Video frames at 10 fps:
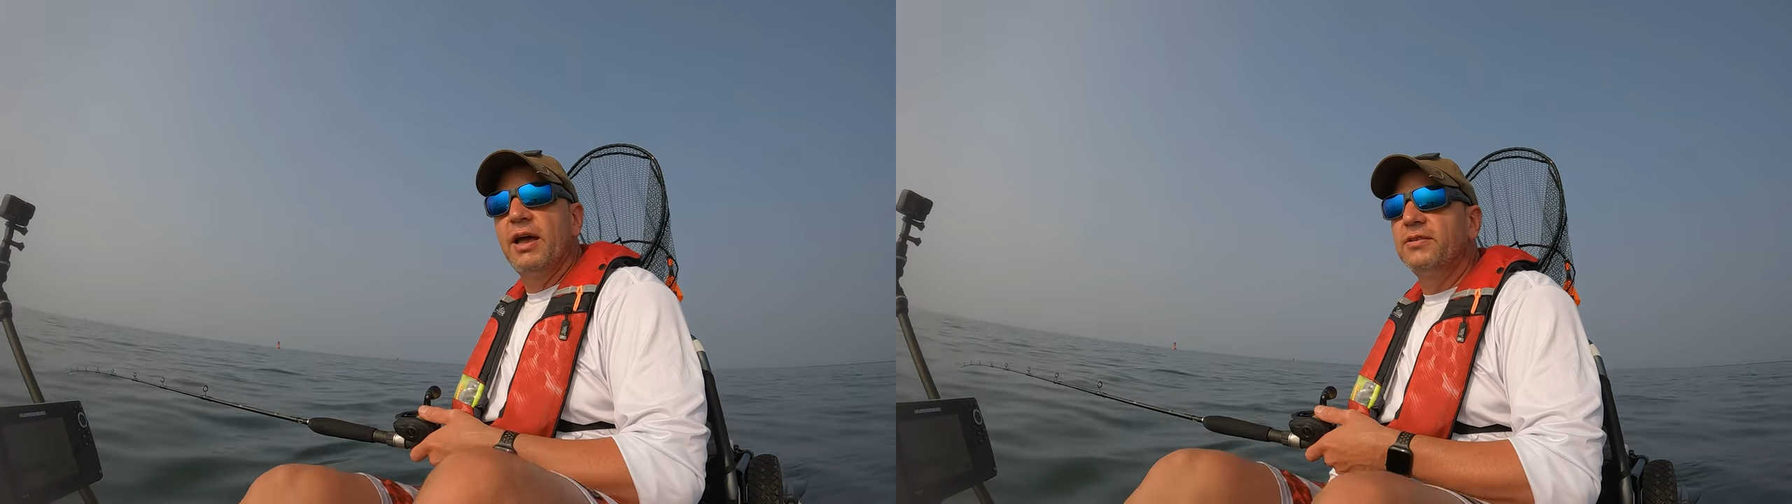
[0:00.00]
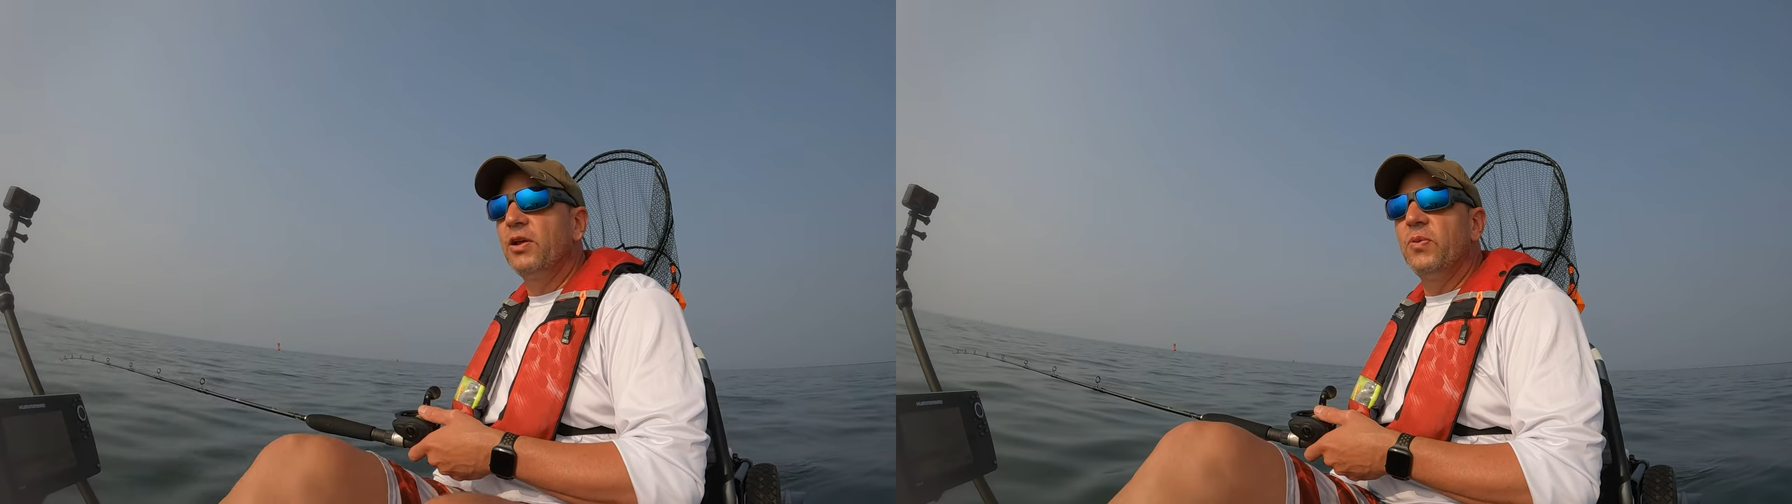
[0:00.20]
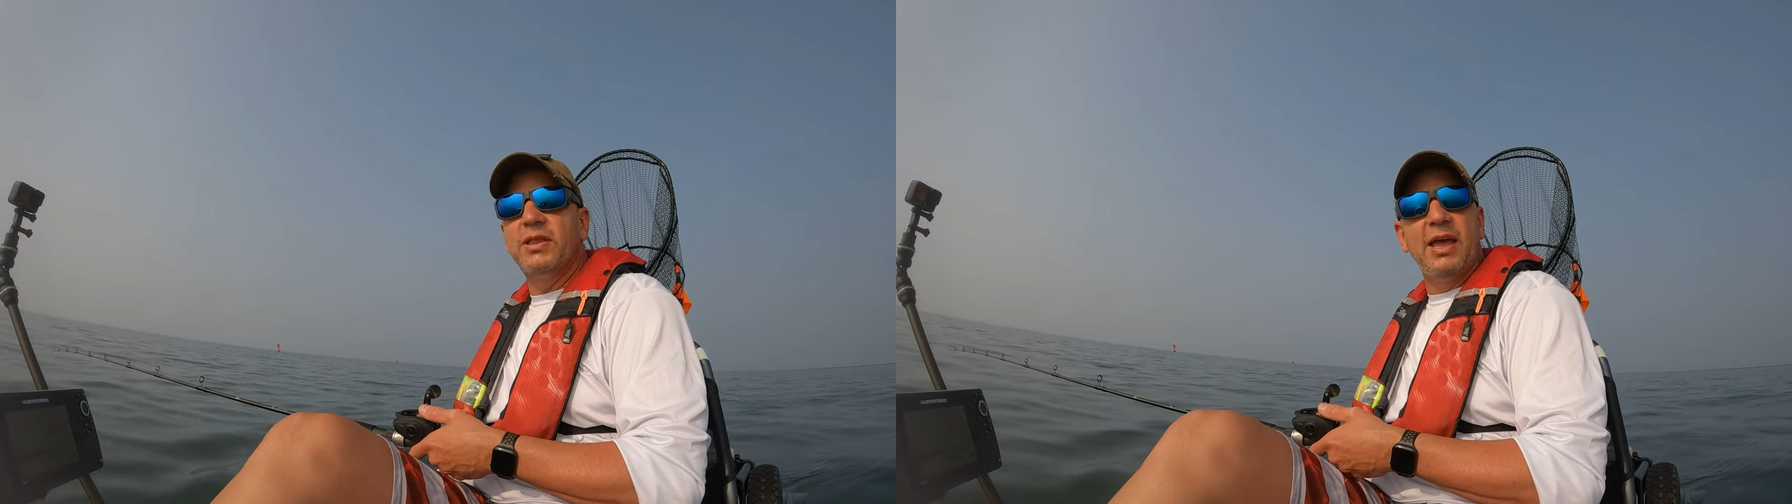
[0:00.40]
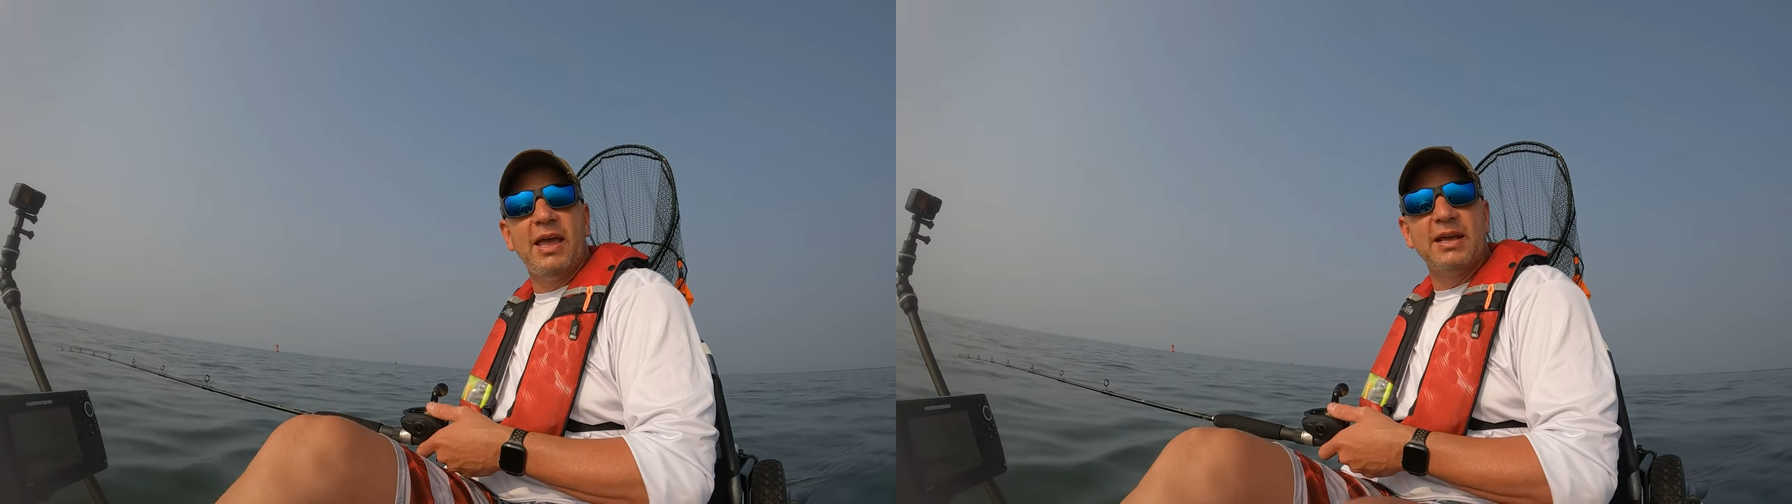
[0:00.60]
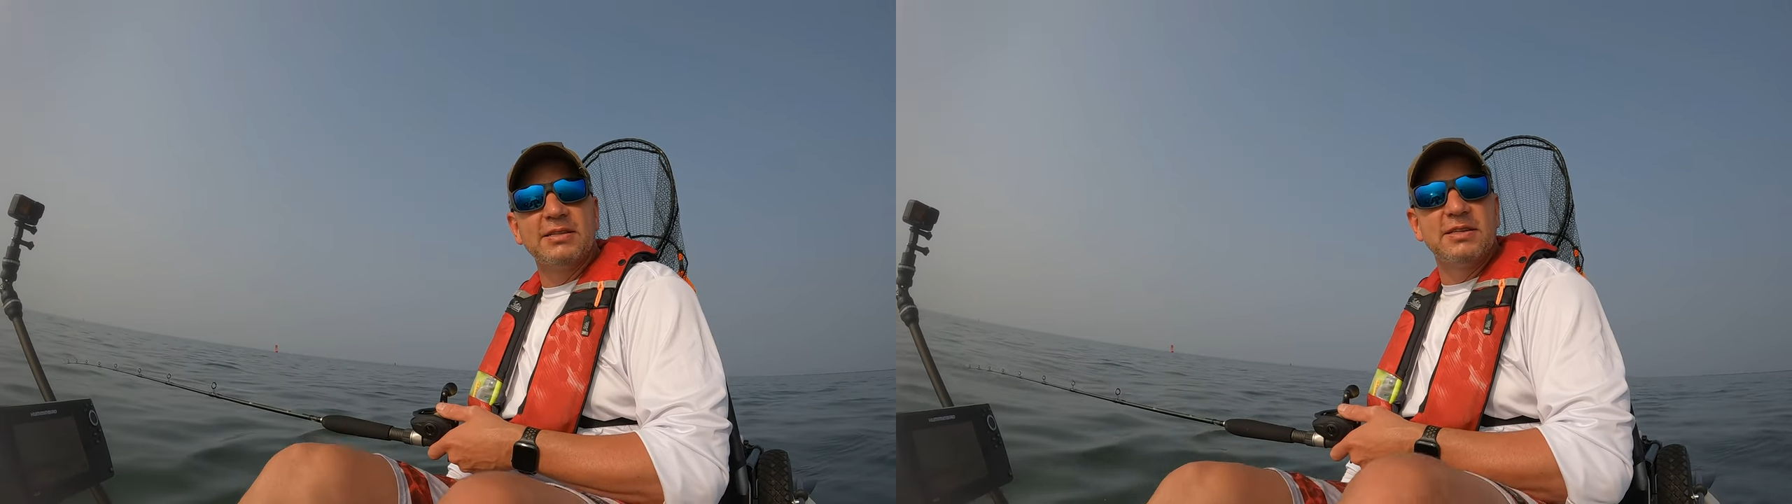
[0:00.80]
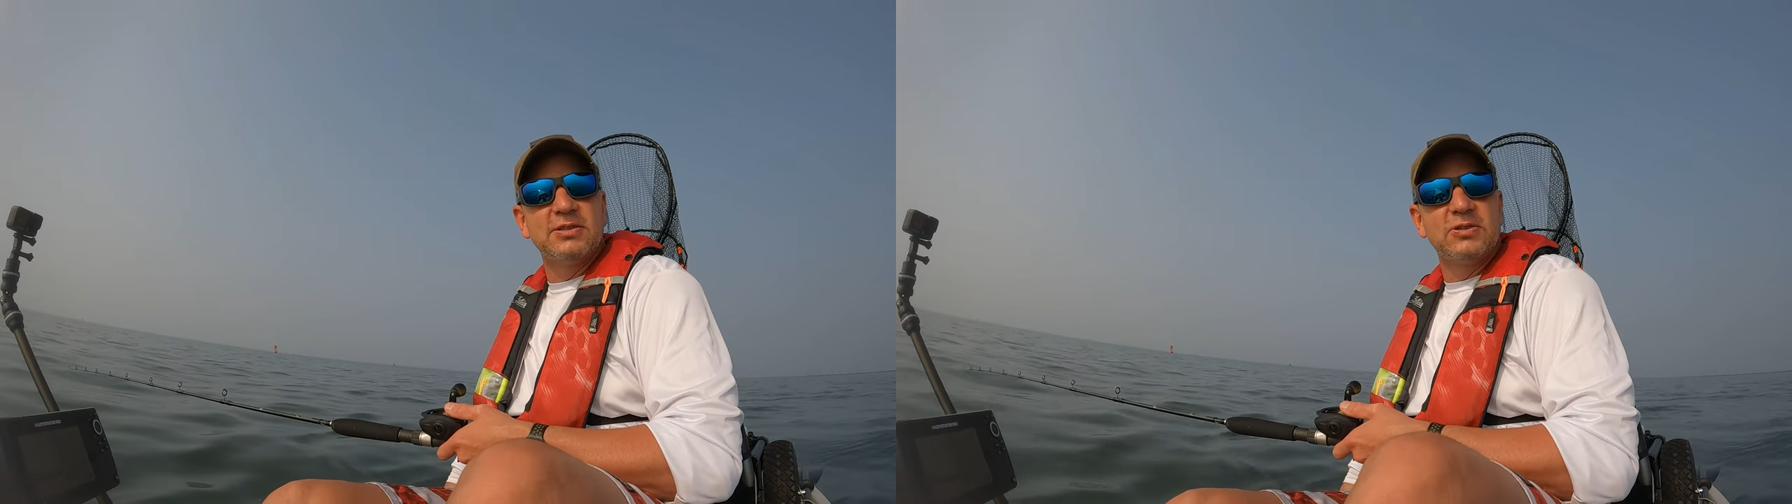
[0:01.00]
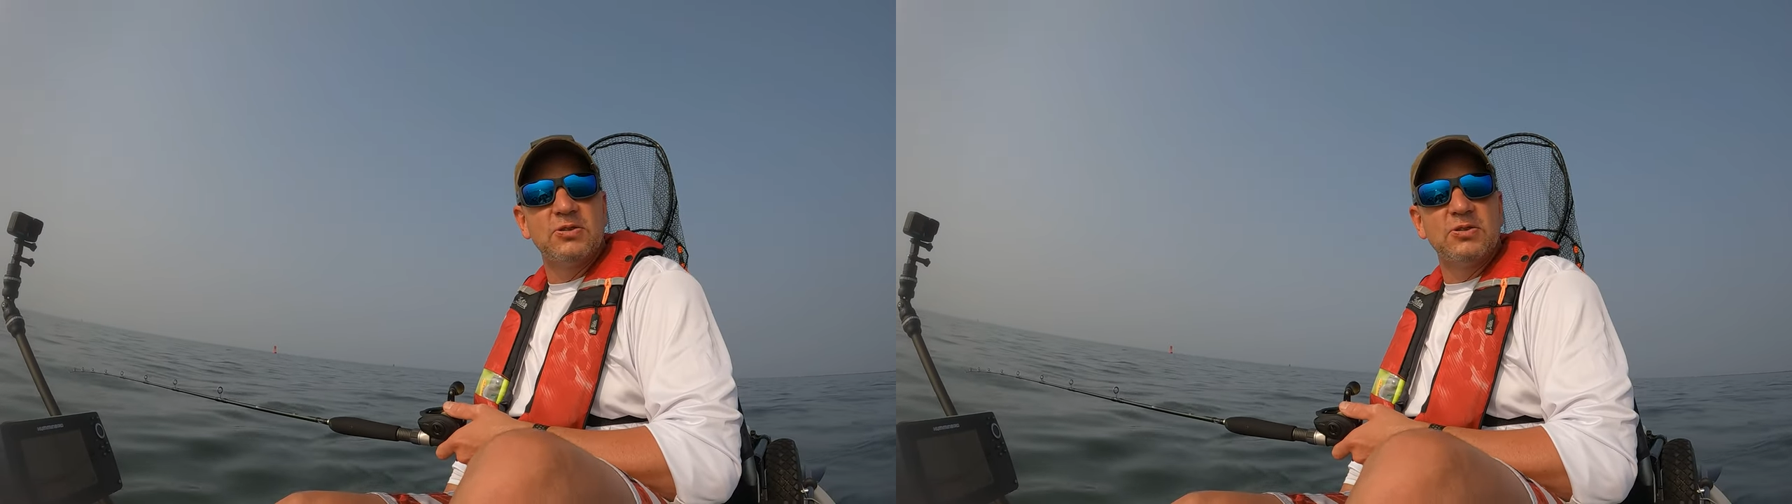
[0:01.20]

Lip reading: I was like, what the heck is this?